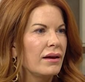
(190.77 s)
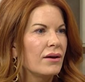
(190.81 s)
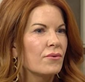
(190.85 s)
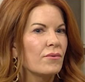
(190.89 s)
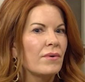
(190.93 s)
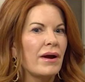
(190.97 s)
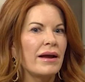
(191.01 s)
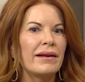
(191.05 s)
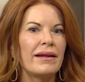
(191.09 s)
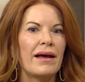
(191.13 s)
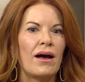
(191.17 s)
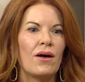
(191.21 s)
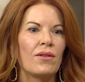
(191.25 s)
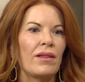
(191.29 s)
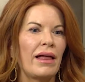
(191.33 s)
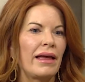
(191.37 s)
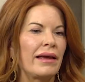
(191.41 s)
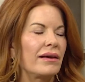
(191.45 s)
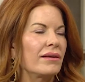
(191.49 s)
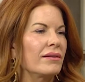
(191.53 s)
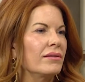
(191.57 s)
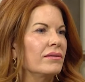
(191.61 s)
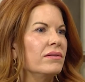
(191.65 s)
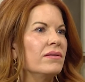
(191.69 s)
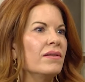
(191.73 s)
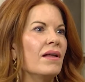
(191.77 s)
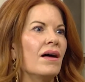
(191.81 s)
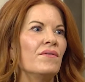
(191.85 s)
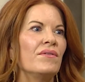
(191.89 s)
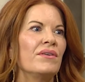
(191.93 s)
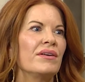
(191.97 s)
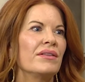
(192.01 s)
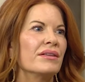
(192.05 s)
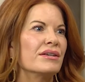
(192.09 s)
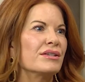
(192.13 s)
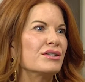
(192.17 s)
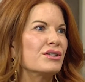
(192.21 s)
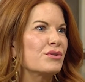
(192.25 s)
Right now, like
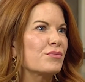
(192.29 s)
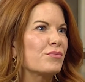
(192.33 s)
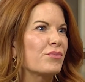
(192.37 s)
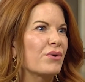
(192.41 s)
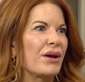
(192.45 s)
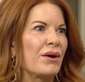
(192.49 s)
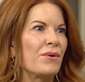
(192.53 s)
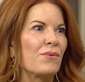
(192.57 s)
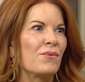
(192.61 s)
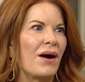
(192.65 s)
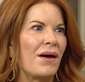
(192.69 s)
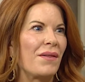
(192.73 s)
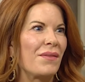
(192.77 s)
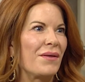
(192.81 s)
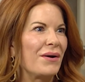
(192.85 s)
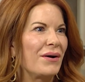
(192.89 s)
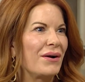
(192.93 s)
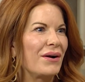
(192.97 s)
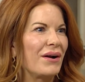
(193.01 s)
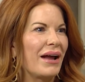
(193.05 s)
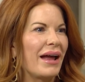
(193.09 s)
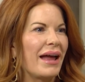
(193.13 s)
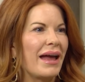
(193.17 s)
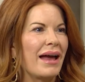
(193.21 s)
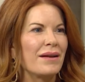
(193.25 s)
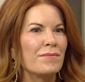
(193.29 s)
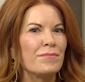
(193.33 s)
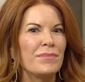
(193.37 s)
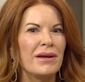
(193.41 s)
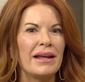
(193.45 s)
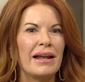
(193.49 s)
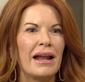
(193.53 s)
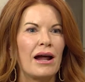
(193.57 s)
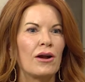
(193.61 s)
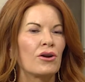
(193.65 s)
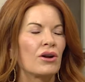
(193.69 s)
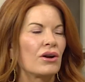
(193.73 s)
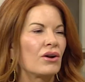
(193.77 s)
loving the spring weather and
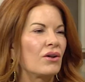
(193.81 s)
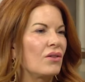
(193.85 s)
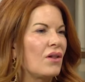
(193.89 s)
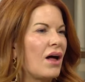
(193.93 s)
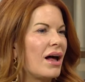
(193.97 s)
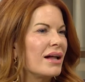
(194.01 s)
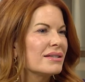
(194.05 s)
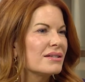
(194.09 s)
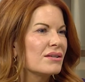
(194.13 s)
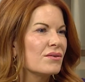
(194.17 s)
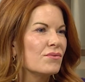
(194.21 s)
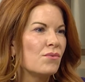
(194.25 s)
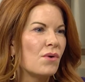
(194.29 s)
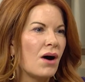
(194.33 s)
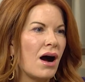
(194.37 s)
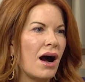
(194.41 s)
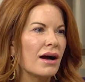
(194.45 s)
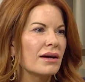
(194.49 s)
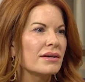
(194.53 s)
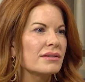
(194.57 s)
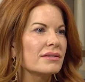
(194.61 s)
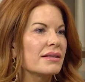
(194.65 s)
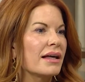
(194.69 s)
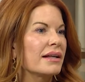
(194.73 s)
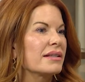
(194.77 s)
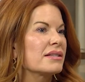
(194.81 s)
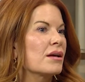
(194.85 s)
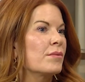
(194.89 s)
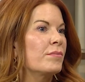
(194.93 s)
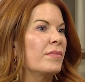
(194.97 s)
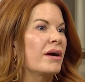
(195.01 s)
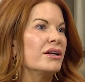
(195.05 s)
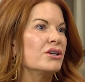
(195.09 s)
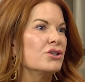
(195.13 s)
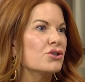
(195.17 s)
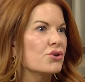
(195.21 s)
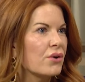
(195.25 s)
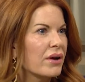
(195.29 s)
being out on lots of walks, that's on
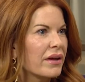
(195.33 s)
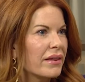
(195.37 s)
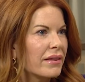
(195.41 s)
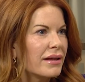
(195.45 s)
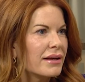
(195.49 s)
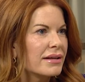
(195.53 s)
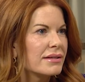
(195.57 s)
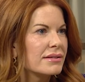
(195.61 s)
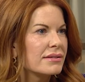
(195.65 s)
my joy list.